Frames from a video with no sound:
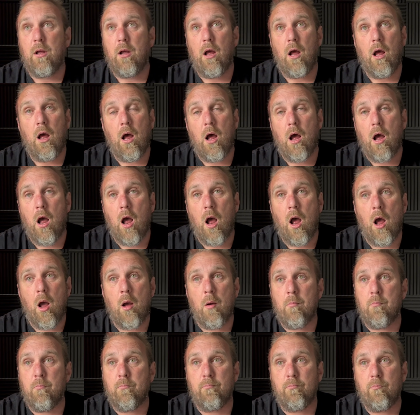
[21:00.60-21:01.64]

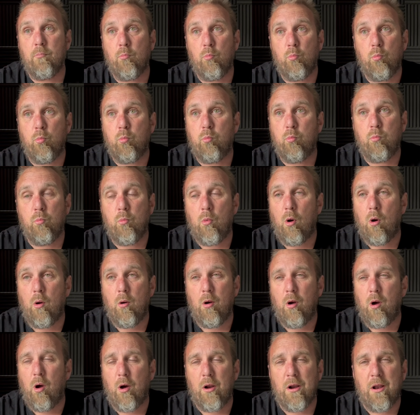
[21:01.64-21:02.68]
I'll
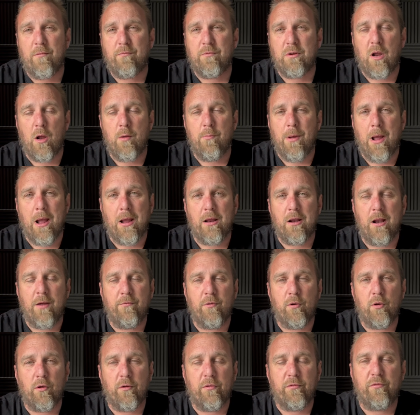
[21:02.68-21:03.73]
have to go back and have a
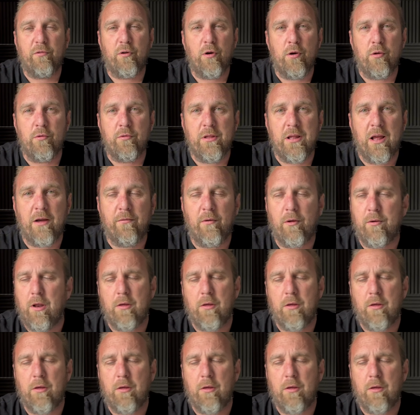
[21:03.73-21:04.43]
look through the album.